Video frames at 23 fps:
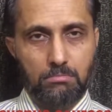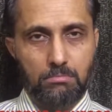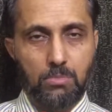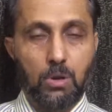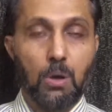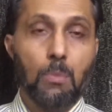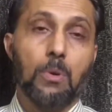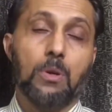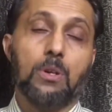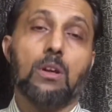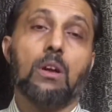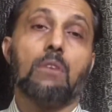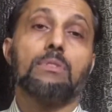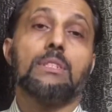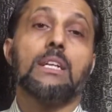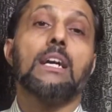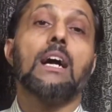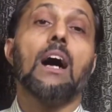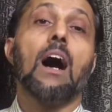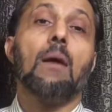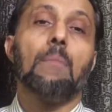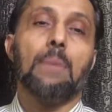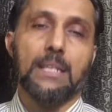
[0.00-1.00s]
property of the
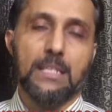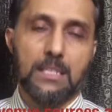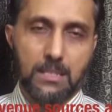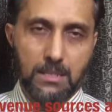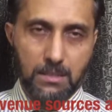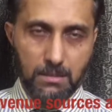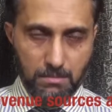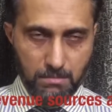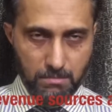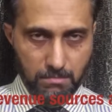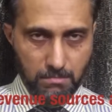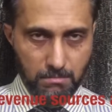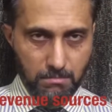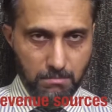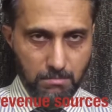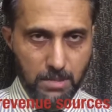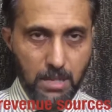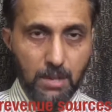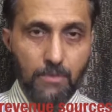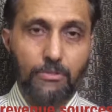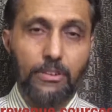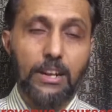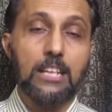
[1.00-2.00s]
government,
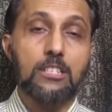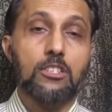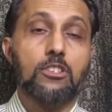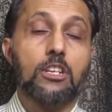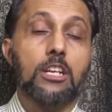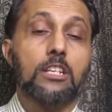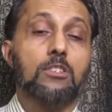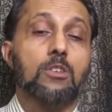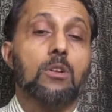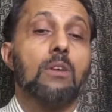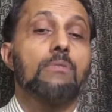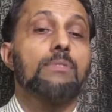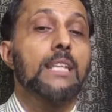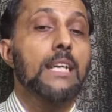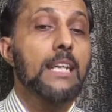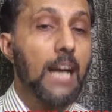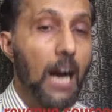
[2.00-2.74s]
infrastructure of the